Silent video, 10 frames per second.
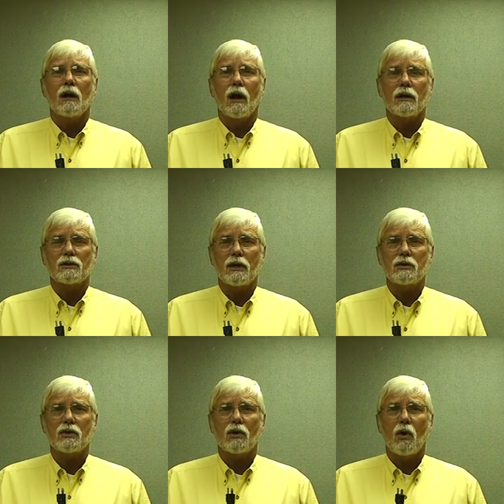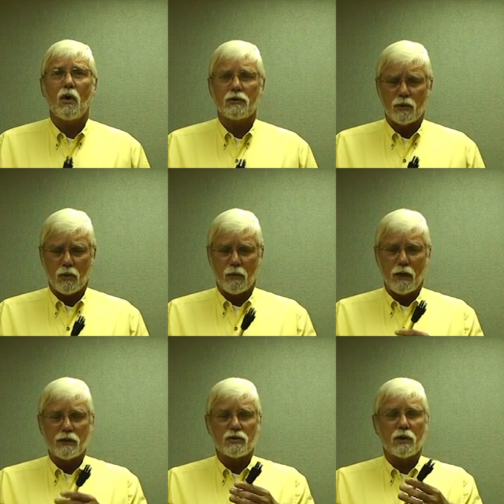Our extension cords, we want
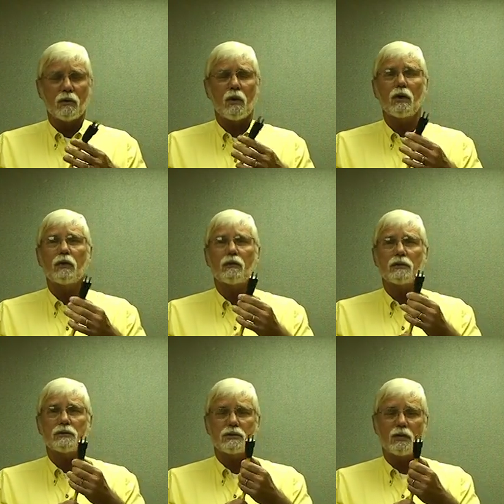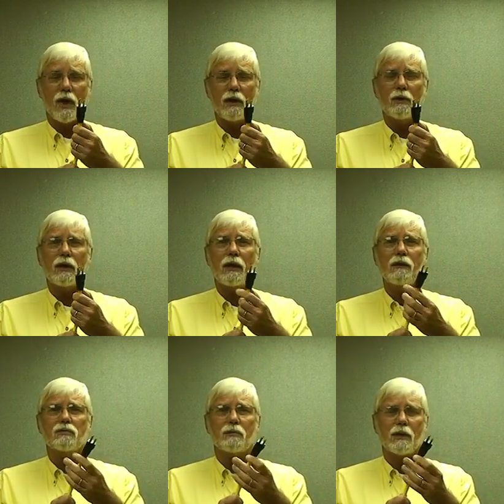to look for strain
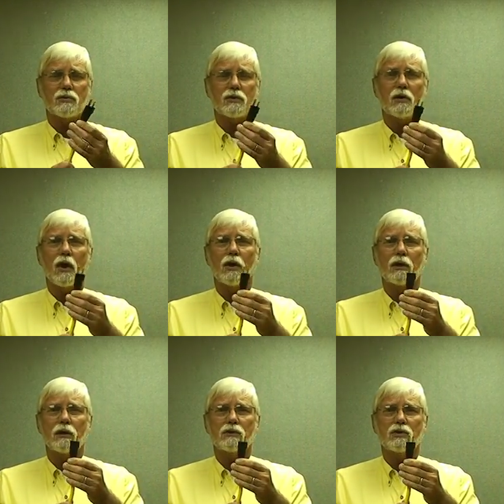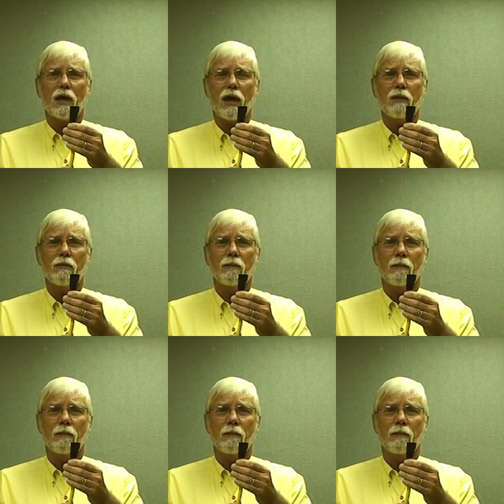reliefs, make sure they're all in good shape.